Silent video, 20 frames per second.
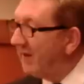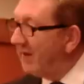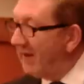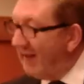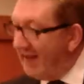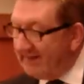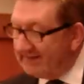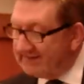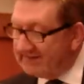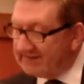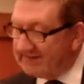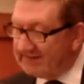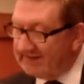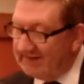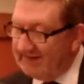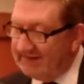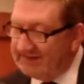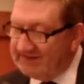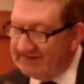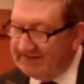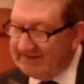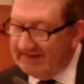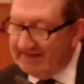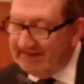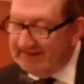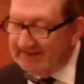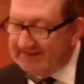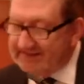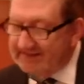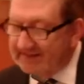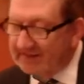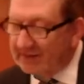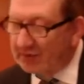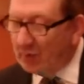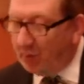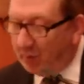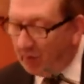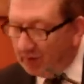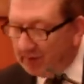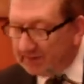last 30 years,
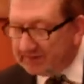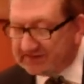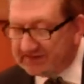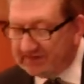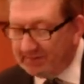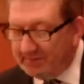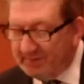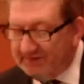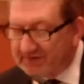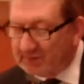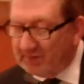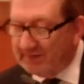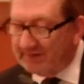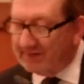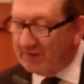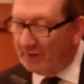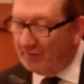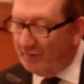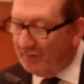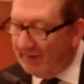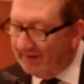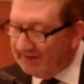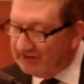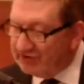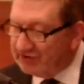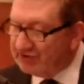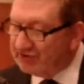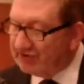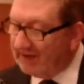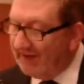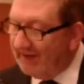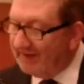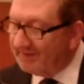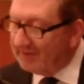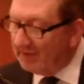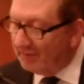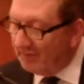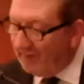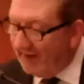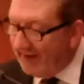inequality between the rich and
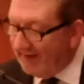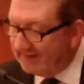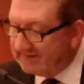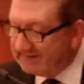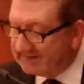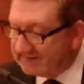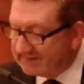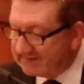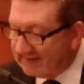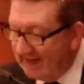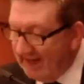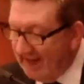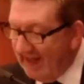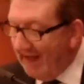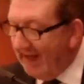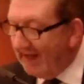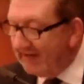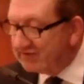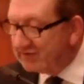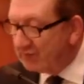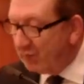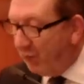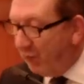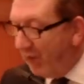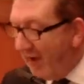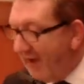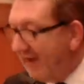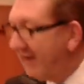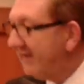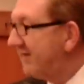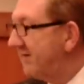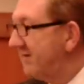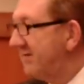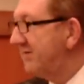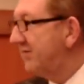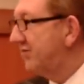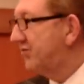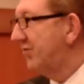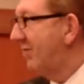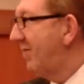the rest has
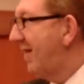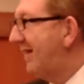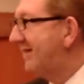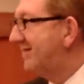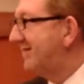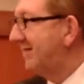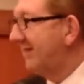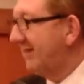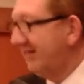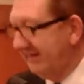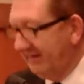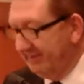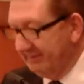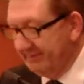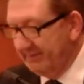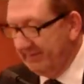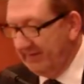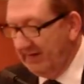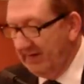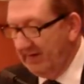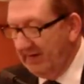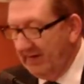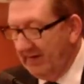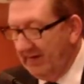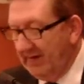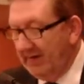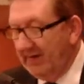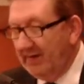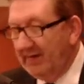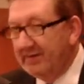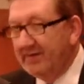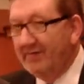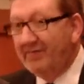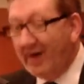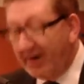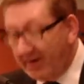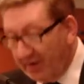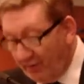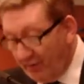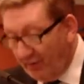widened dramatically. The
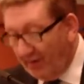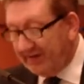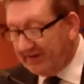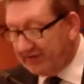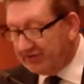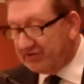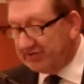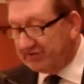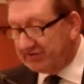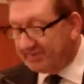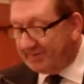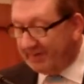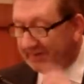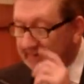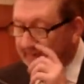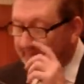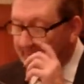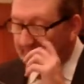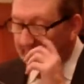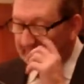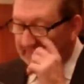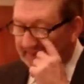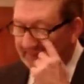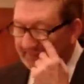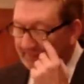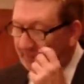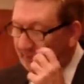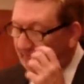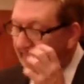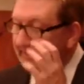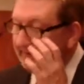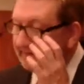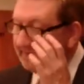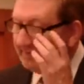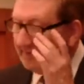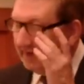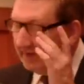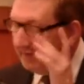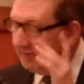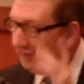very richest people in Britain, the
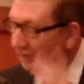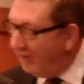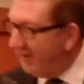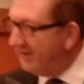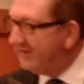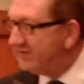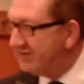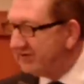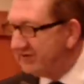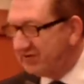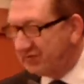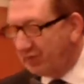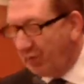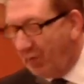very richest